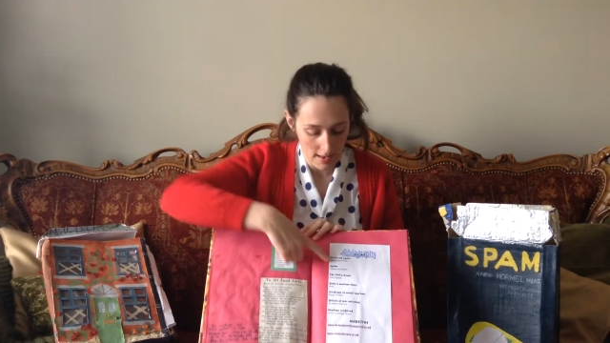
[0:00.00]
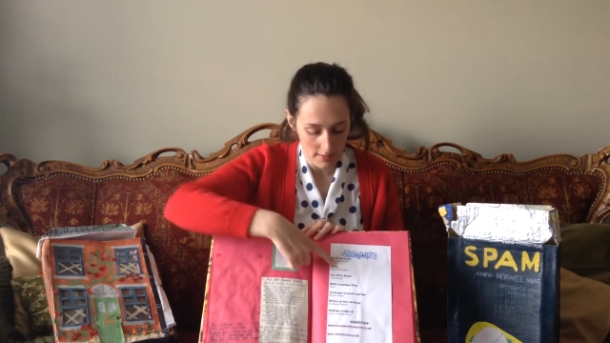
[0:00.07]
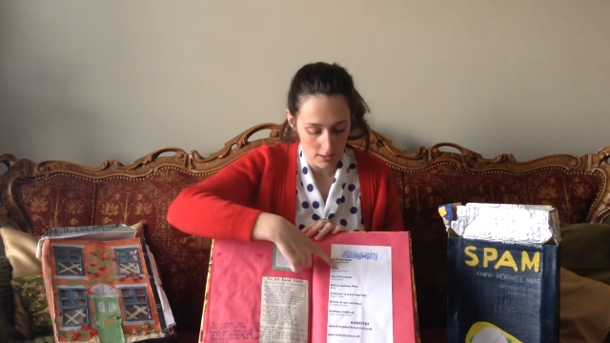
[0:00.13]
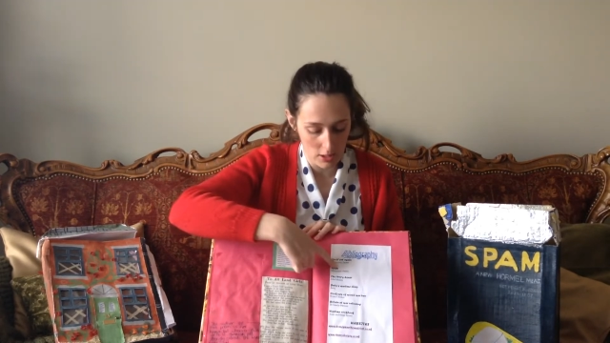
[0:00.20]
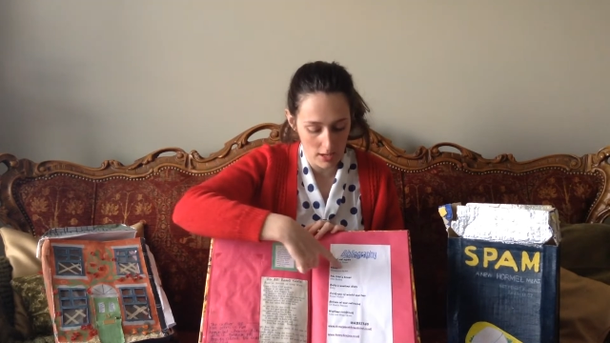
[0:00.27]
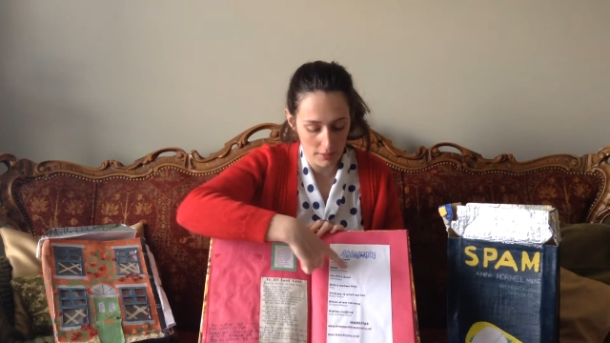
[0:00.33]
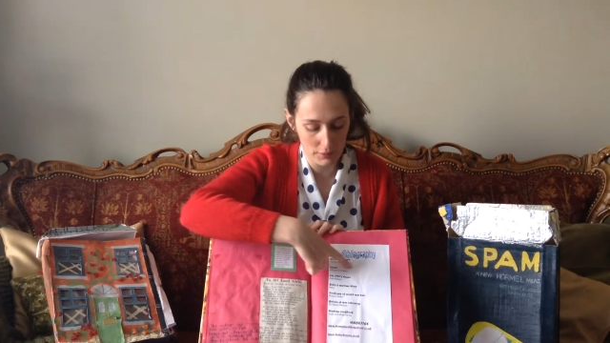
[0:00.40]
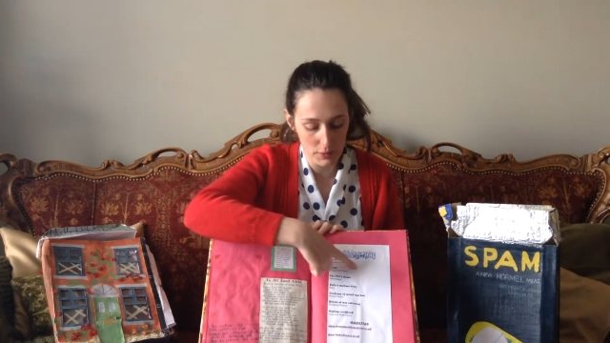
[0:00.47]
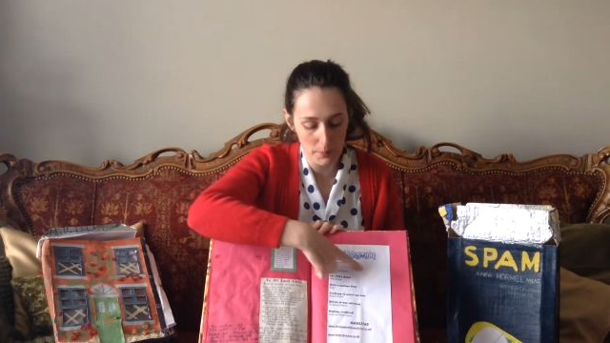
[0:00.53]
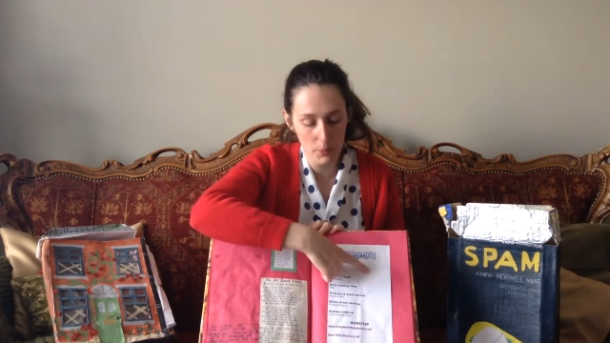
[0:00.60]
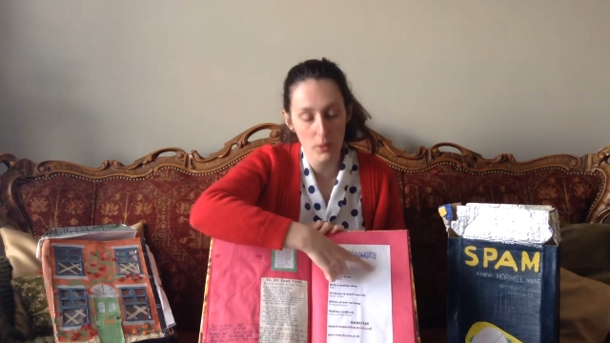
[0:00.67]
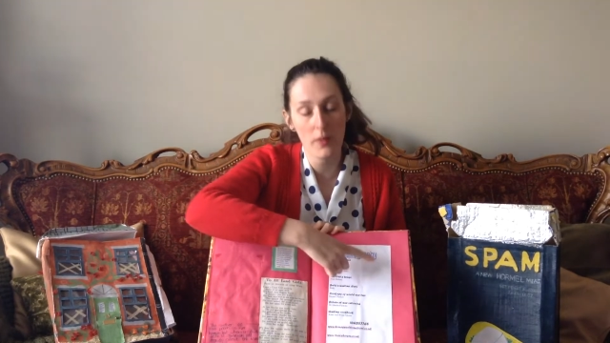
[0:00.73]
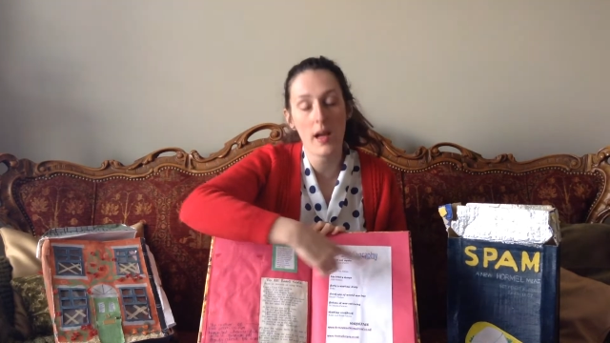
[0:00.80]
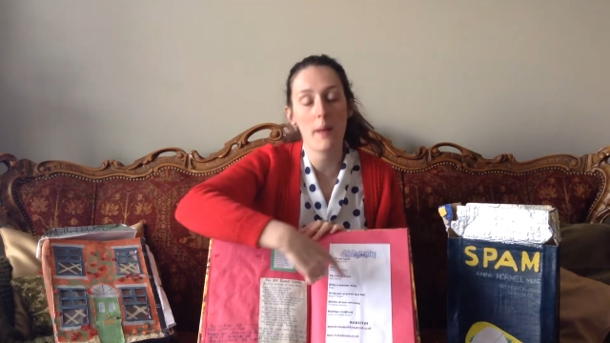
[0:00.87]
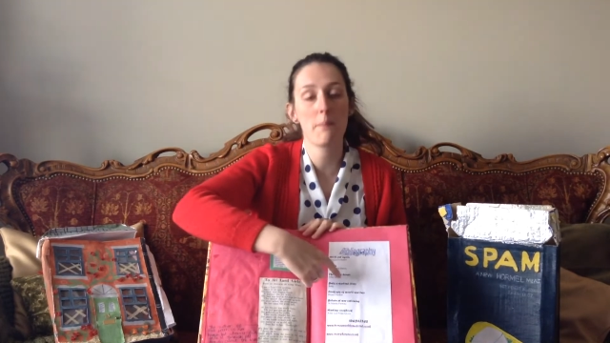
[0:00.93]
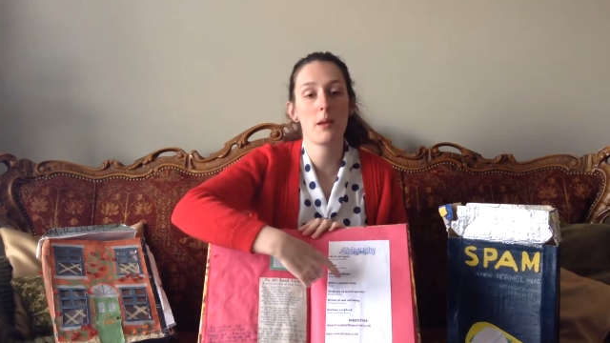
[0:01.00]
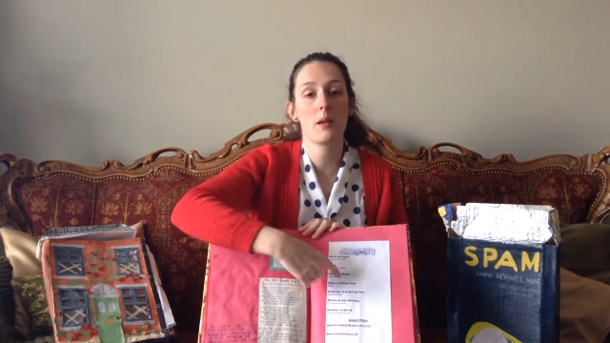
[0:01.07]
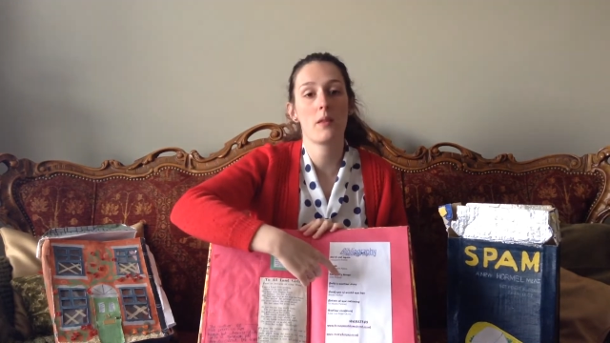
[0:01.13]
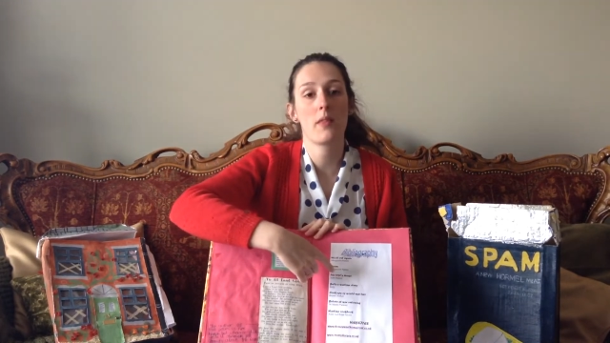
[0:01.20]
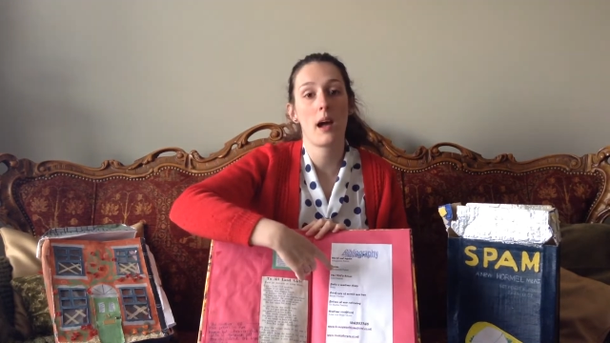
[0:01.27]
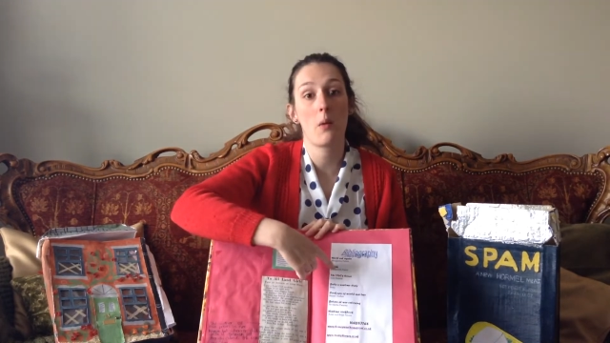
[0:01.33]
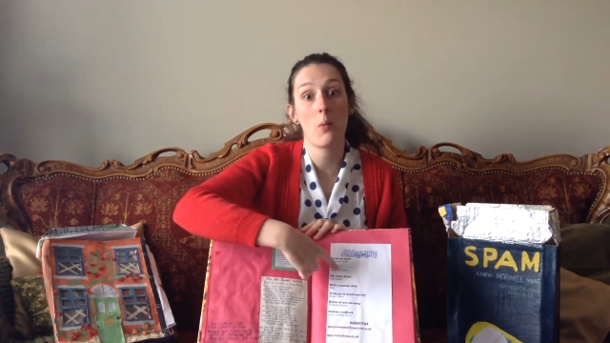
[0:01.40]
then you have to put that
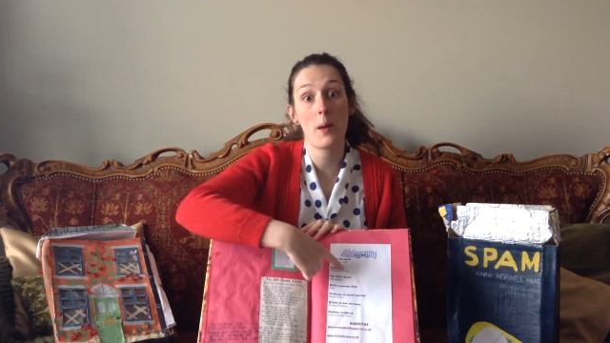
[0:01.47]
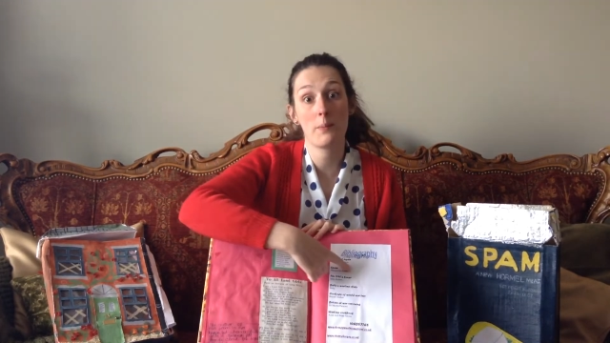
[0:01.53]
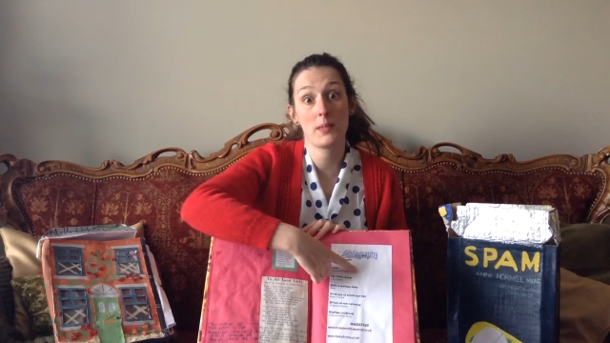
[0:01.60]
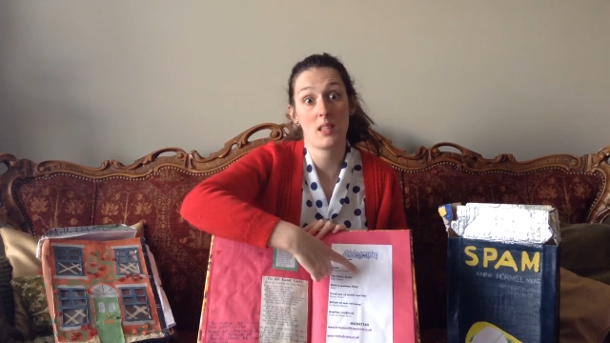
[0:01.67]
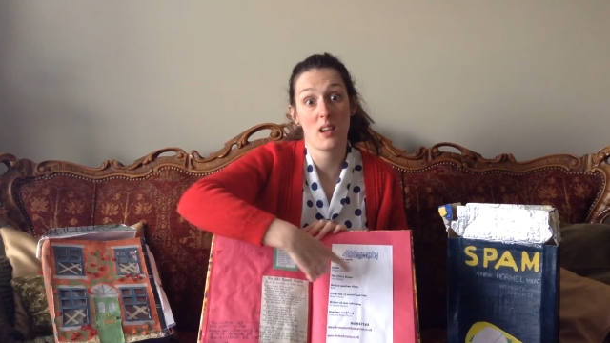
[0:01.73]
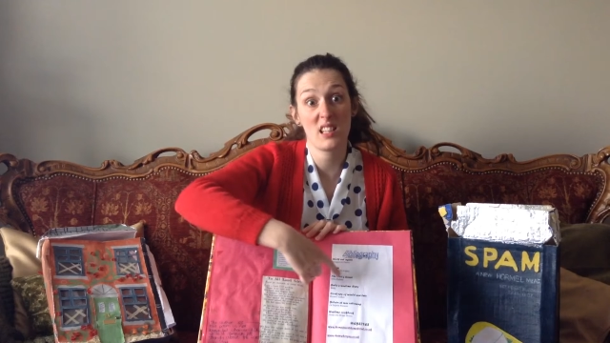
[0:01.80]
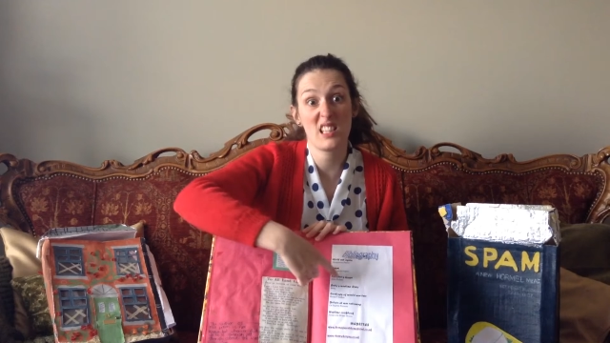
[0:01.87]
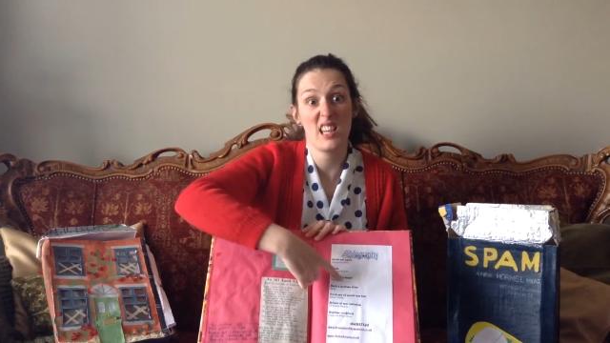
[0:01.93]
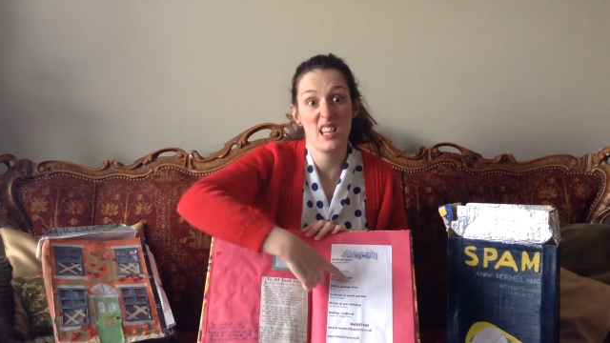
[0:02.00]
website